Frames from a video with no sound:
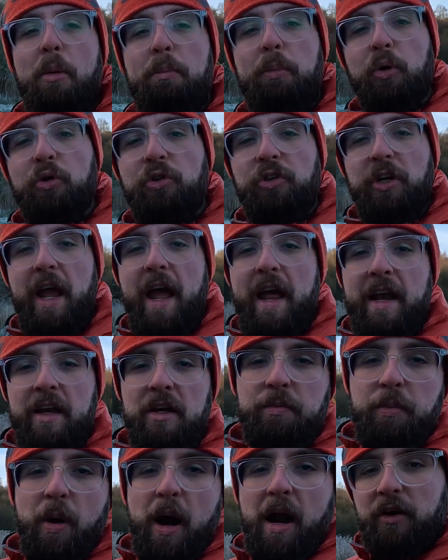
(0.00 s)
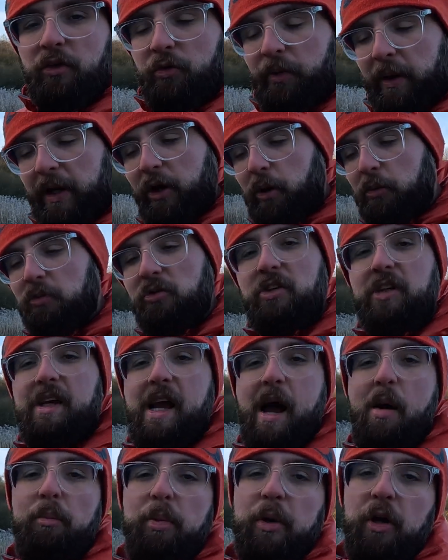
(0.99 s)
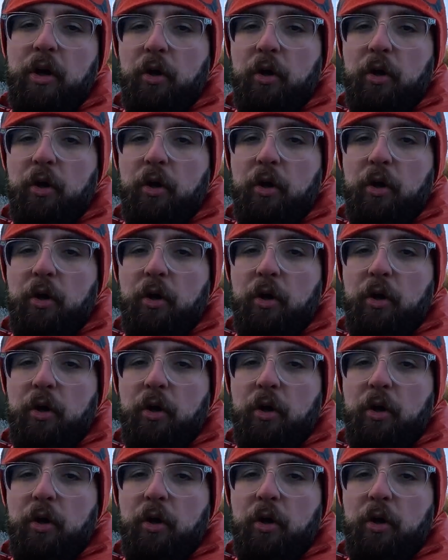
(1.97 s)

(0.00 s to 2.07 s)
budget end brand when it comes to camping